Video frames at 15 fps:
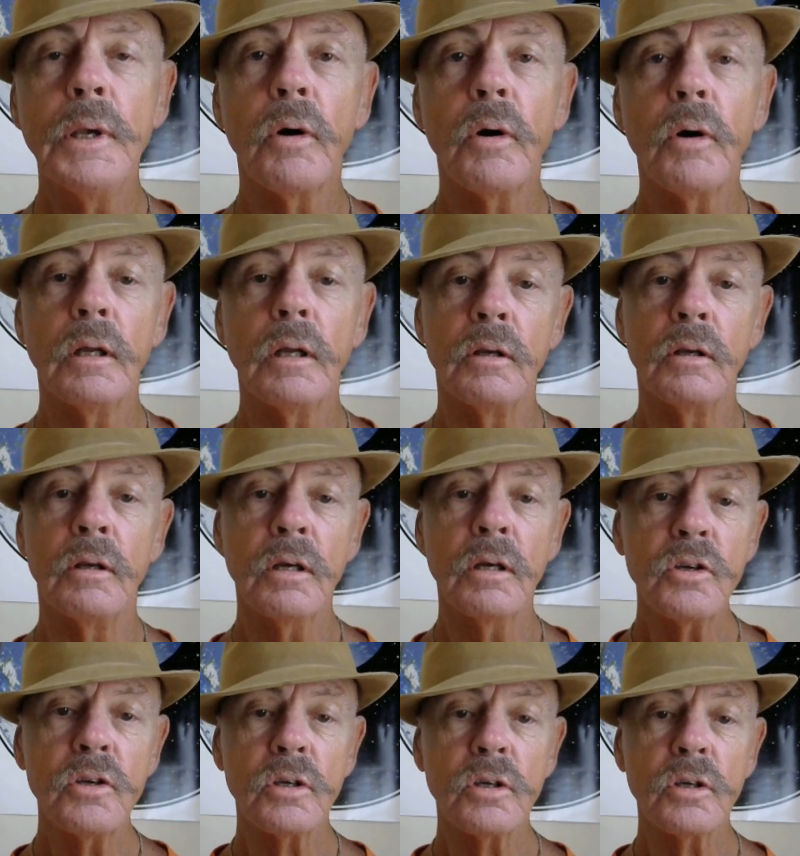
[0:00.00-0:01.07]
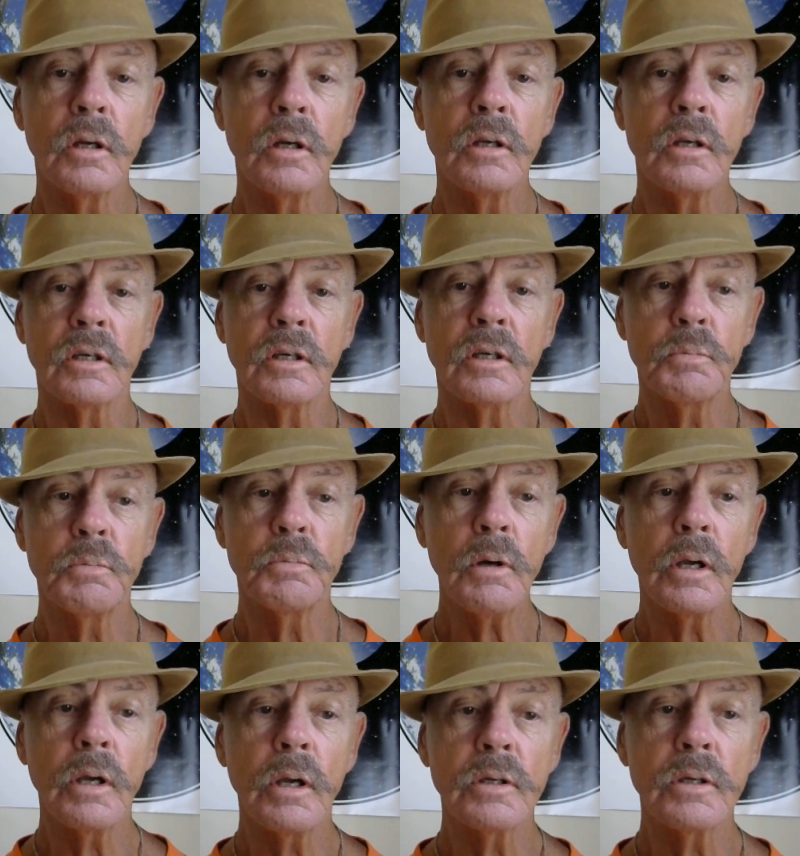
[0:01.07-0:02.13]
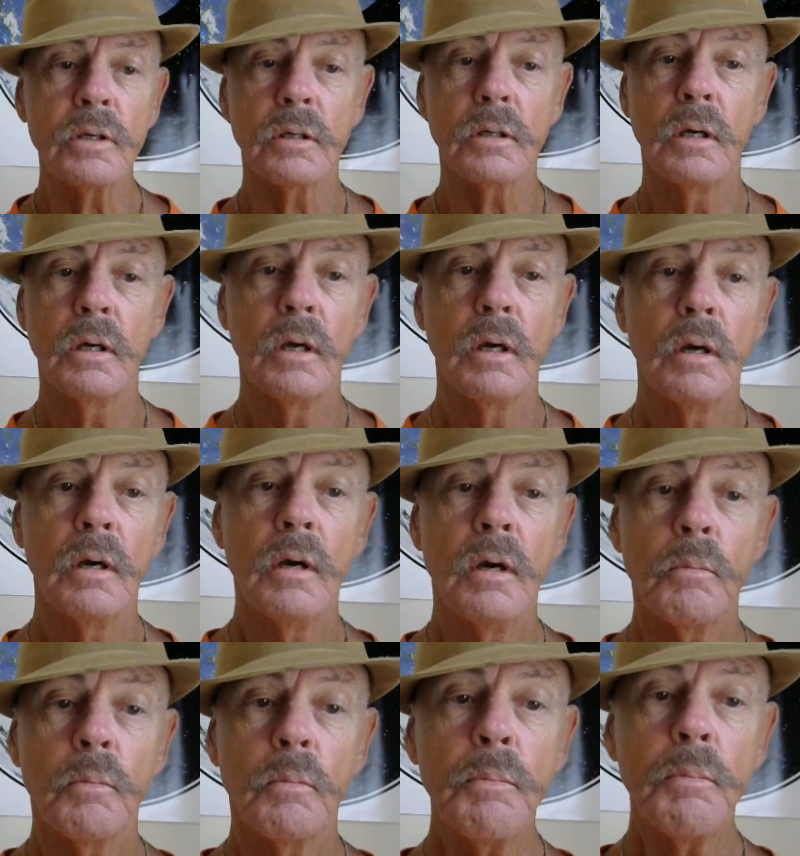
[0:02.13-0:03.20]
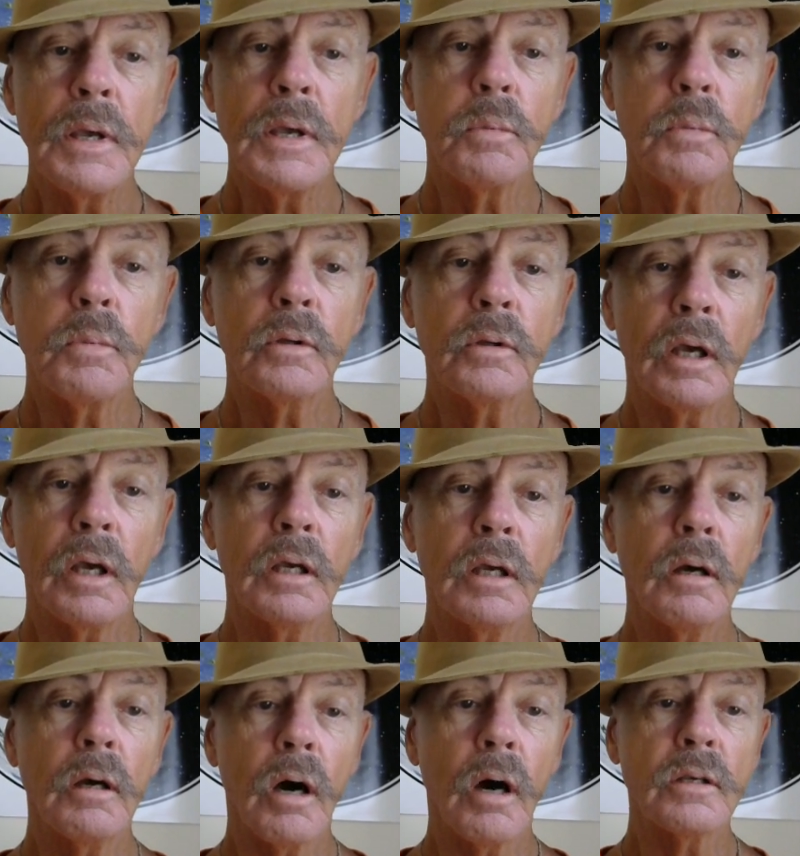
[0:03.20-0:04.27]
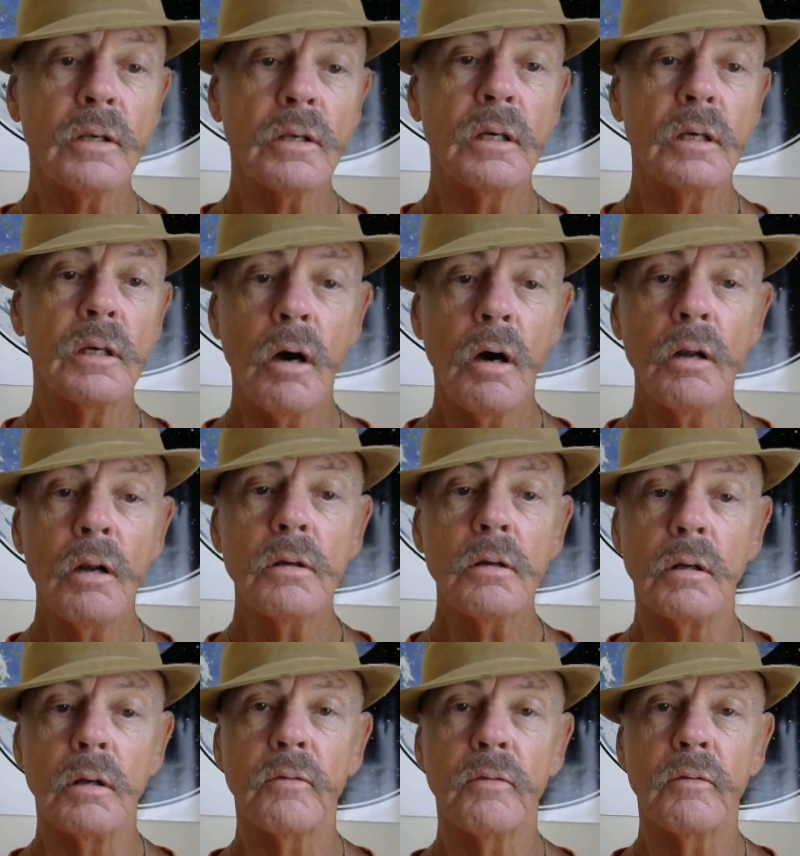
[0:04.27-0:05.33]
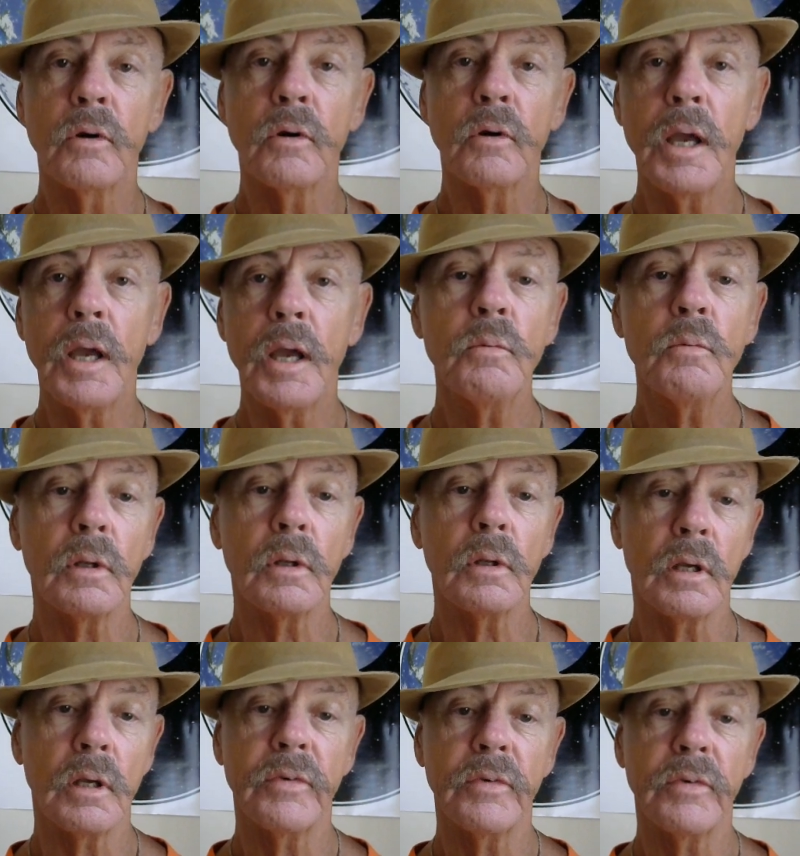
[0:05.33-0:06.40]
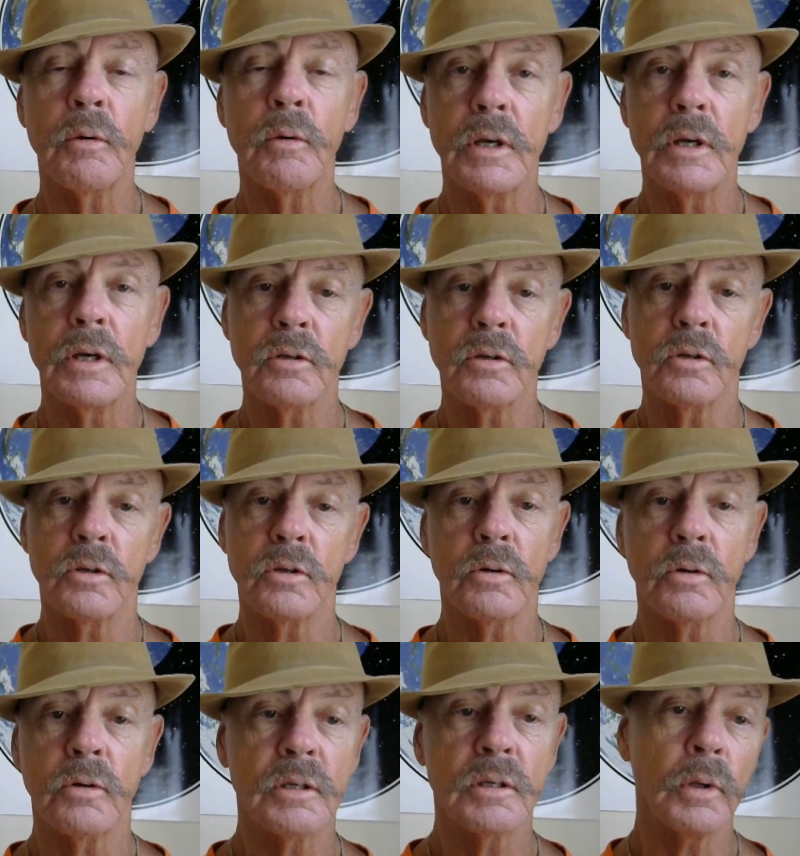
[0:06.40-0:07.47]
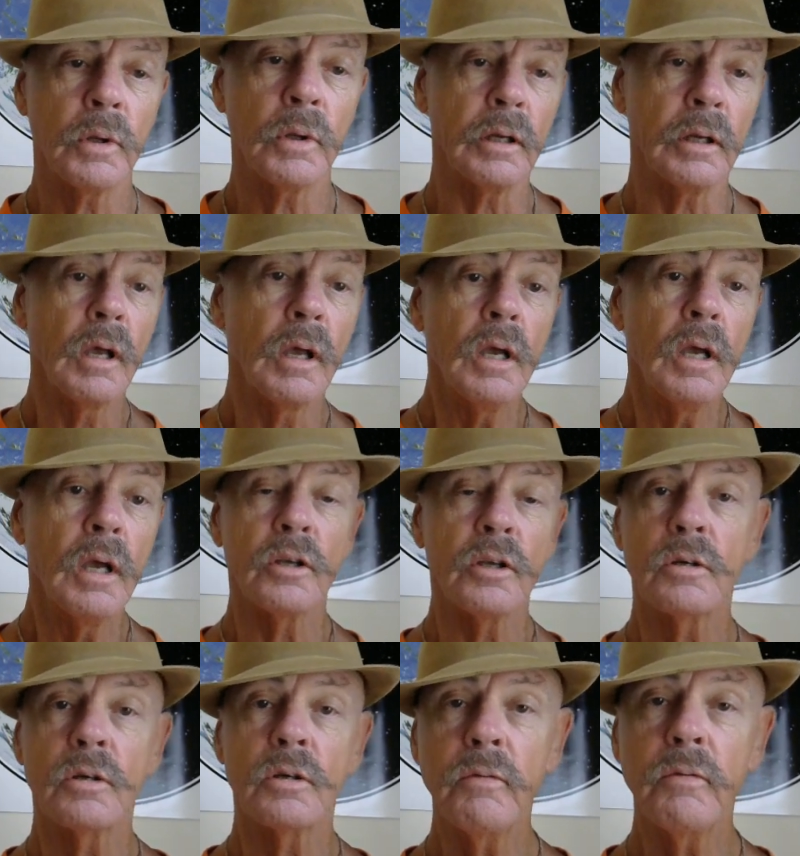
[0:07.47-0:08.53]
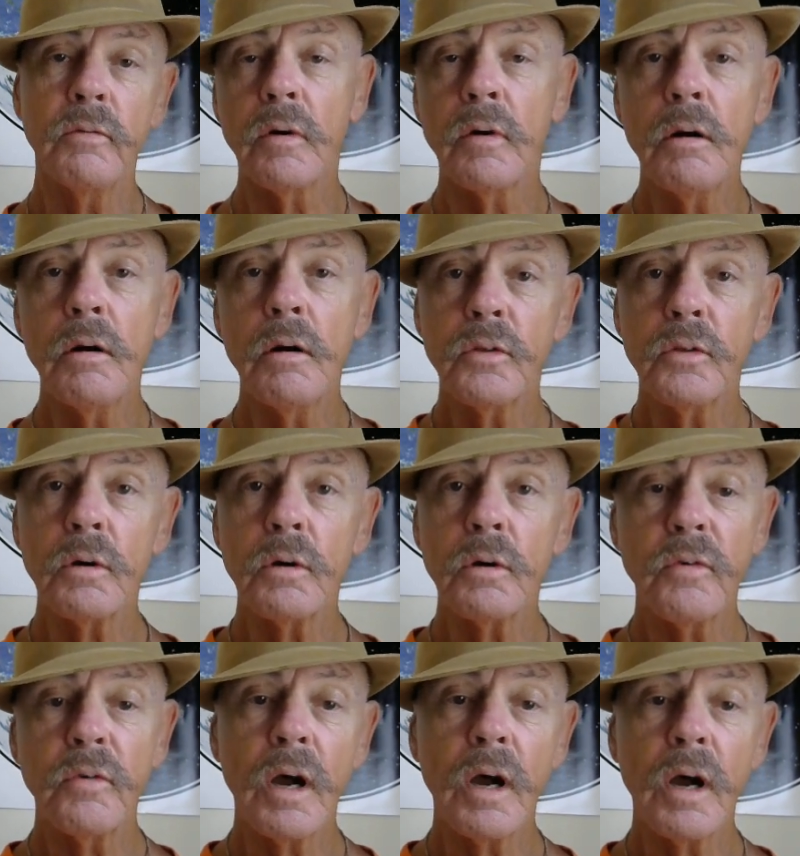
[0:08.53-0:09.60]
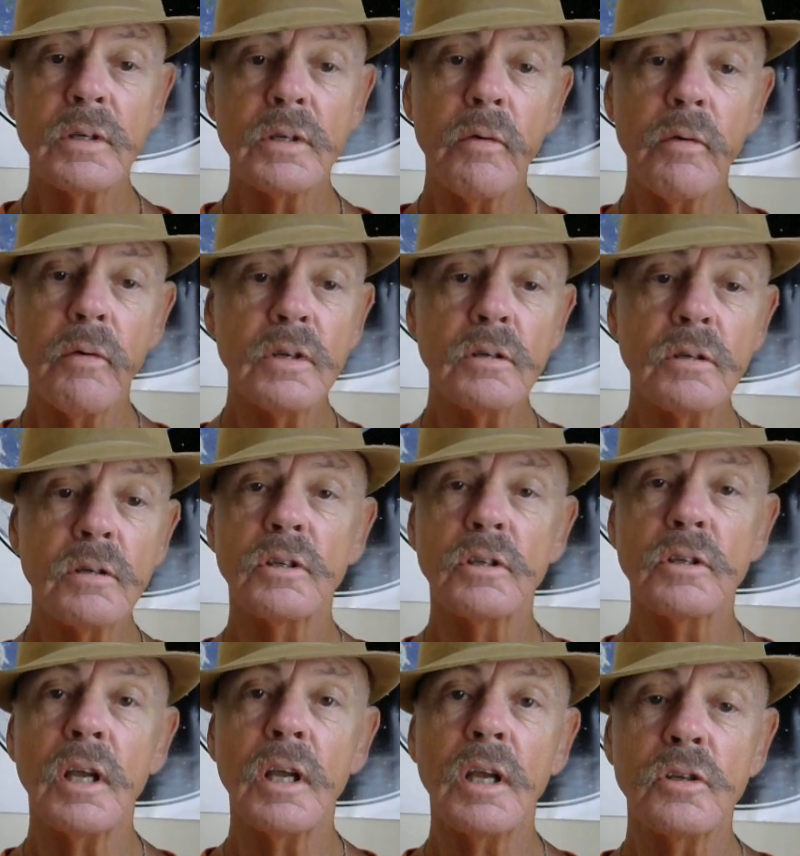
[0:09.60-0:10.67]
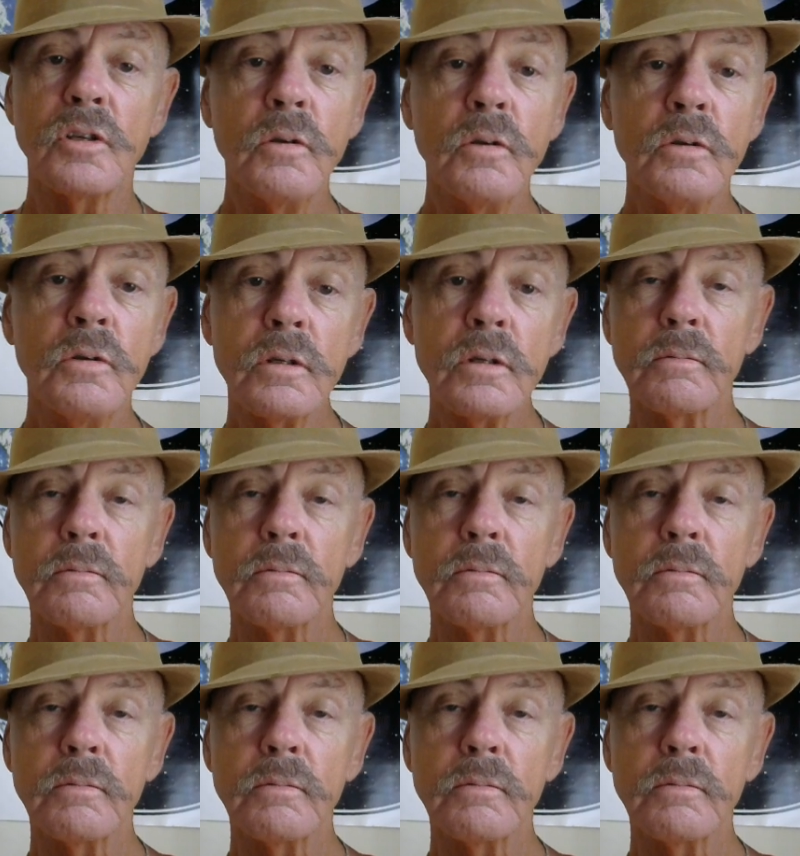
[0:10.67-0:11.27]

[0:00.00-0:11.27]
addiction is experienced by people taking OxyContin for pain relief, a researcher explained. In a survey of 135 San Francisco State students,